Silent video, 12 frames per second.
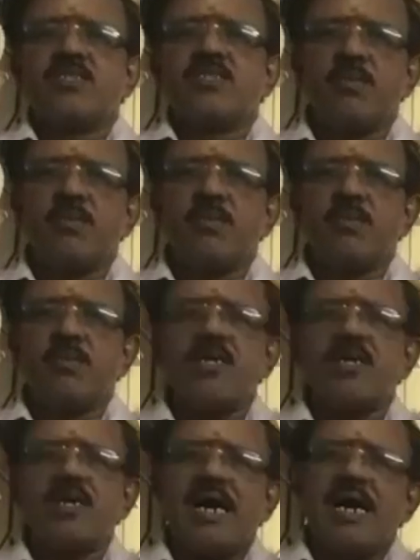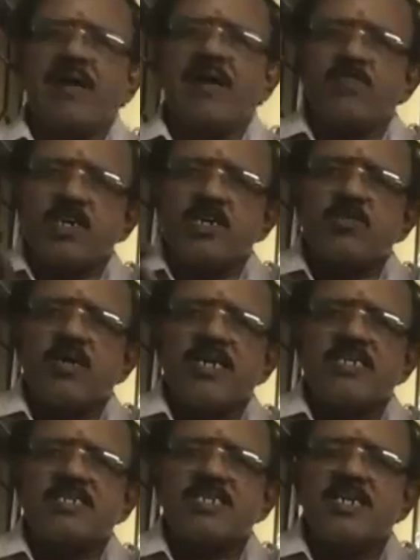The meaning, after
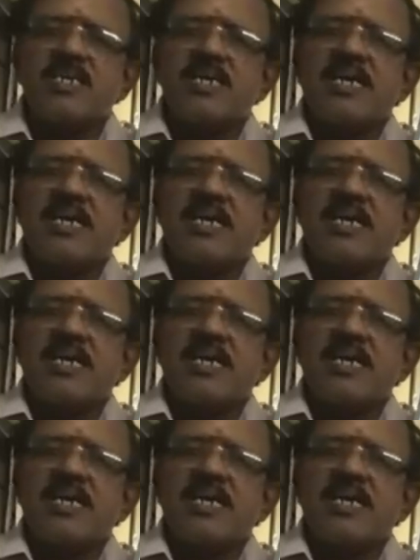collision,